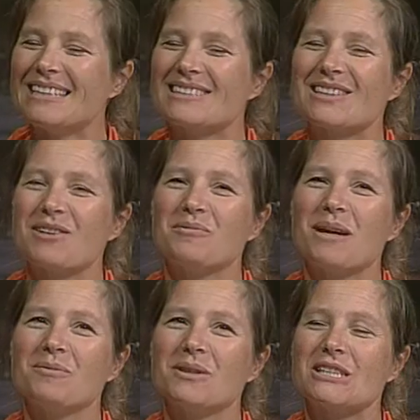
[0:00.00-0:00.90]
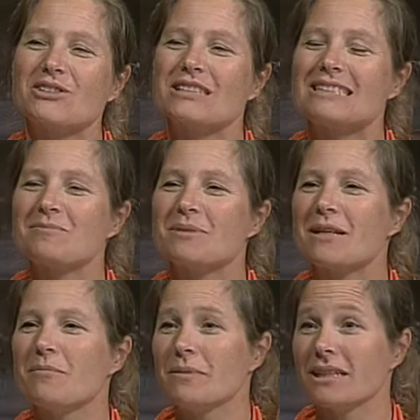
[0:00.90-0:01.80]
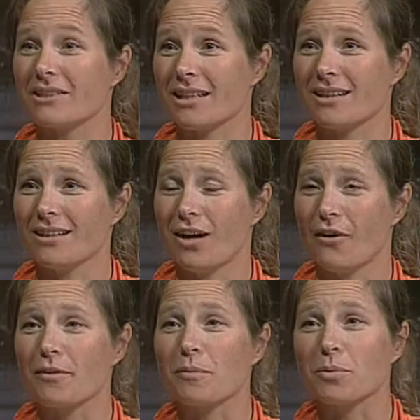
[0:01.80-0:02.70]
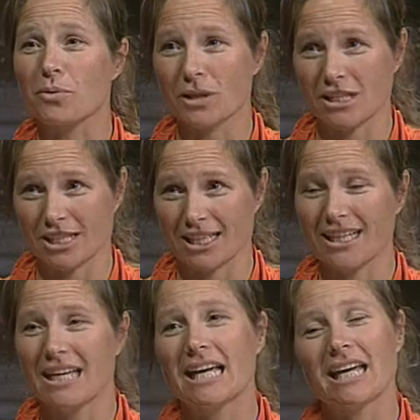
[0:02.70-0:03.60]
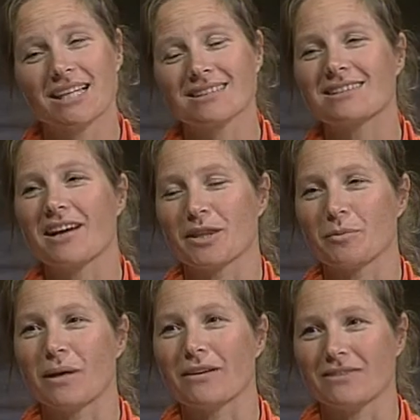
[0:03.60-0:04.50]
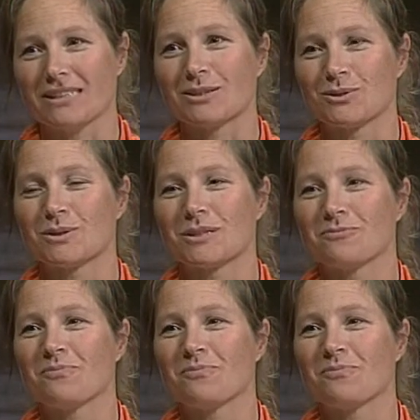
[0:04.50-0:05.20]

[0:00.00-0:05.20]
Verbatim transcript: So blood pressure is simply a measure of the pressure inside the blood vessels.